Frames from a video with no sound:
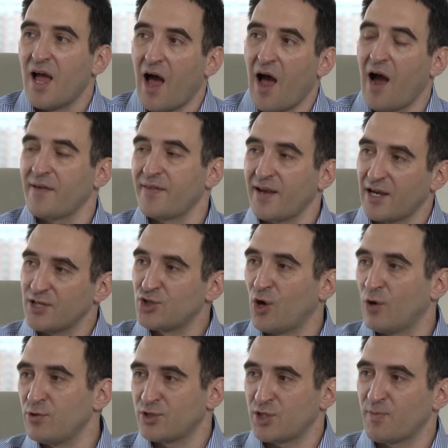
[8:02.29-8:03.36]
I think I
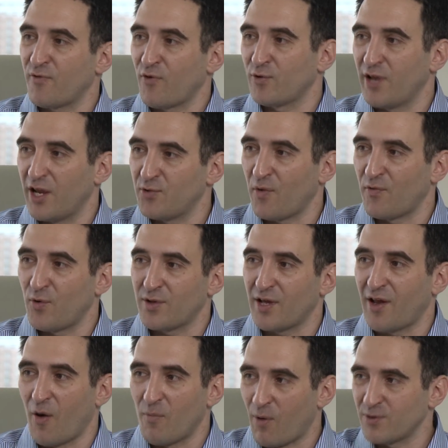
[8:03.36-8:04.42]
showed you just before the interview
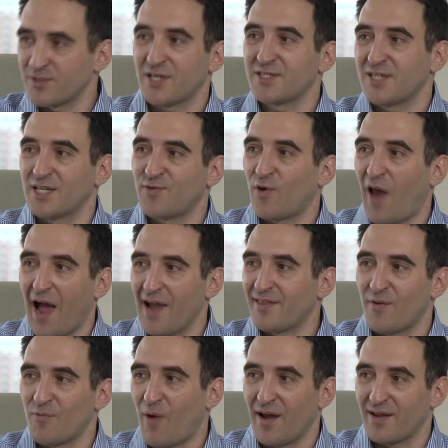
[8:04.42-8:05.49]
that our most successful
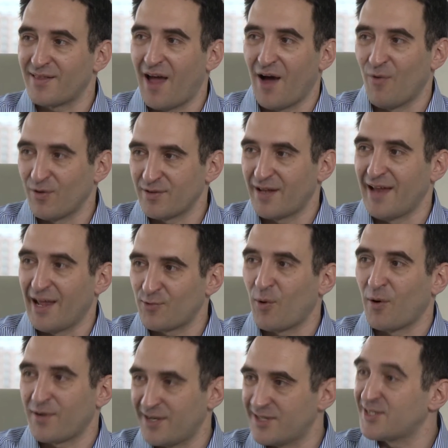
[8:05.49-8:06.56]
item right now on the
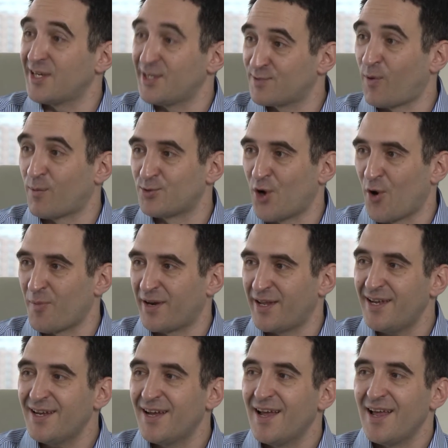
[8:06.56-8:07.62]
network is from
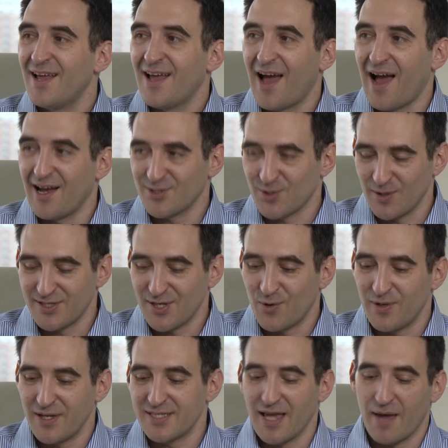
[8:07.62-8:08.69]
Germany, so it's a
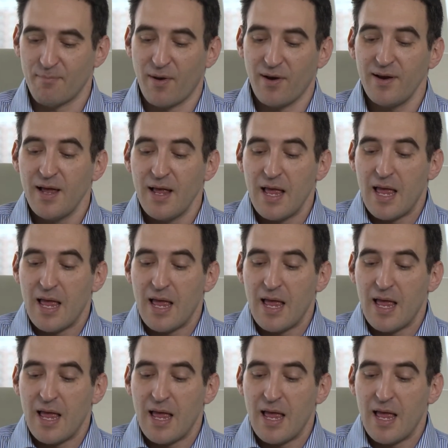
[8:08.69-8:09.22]
good example.